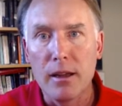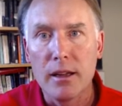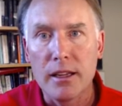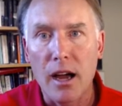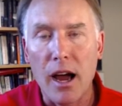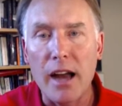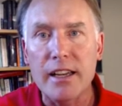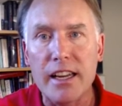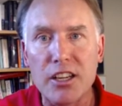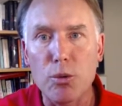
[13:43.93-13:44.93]

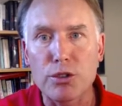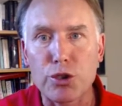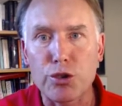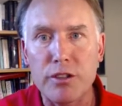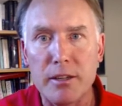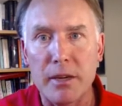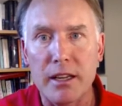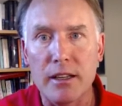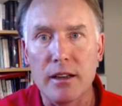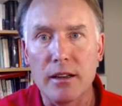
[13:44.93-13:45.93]
unequal treatment
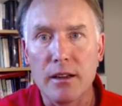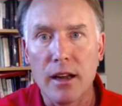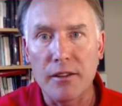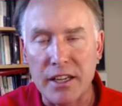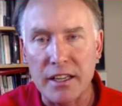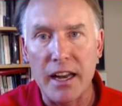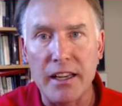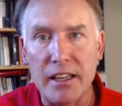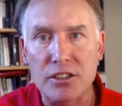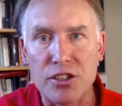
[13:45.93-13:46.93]
of
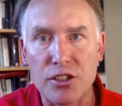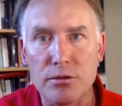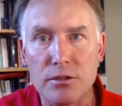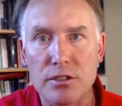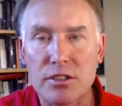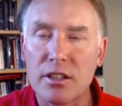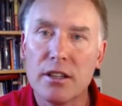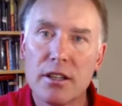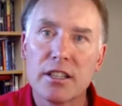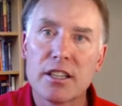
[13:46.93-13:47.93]
Canadian students
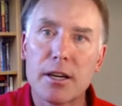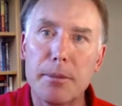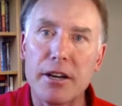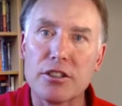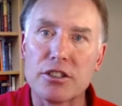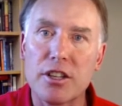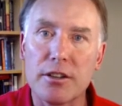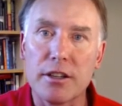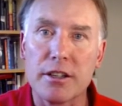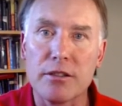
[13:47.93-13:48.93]
compared to
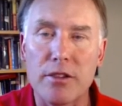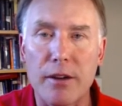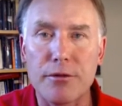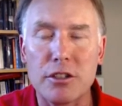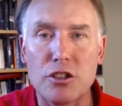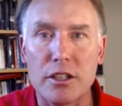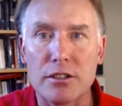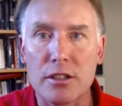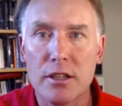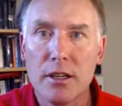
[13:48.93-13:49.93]
Syrian refugees.
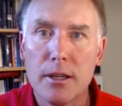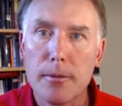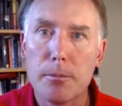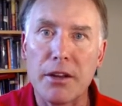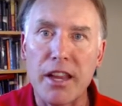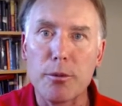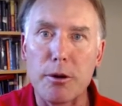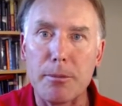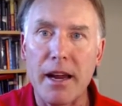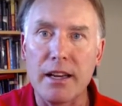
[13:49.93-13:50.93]
But they were
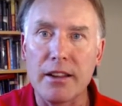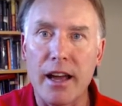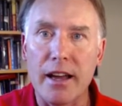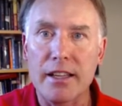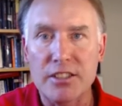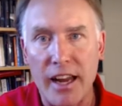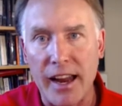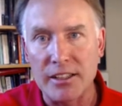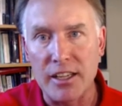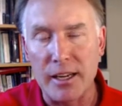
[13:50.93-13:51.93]
painting that as
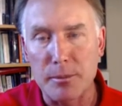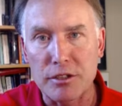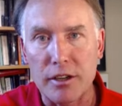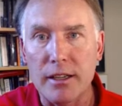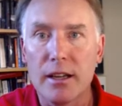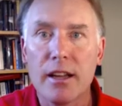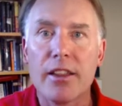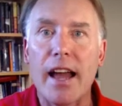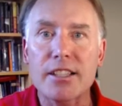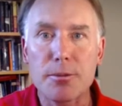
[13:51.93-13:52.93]
anti-immigrant.
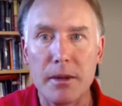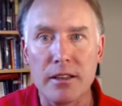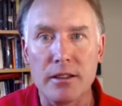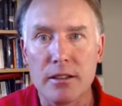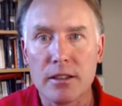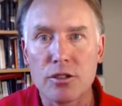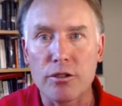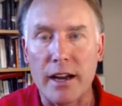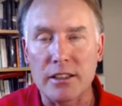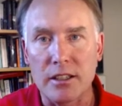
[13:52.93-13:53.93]
That's been
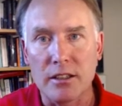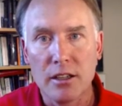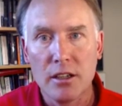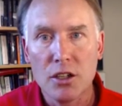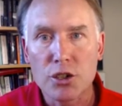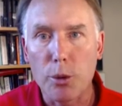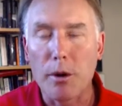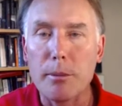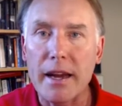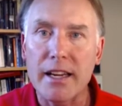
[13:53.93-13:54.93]
corrected. So we're
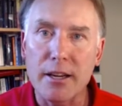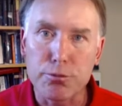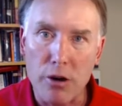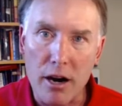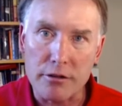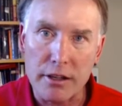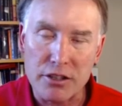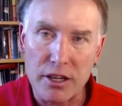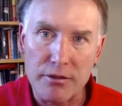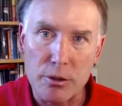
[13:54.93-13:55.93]
making progress,
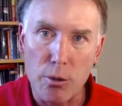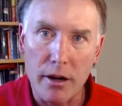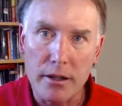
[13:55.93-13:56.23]
everyone.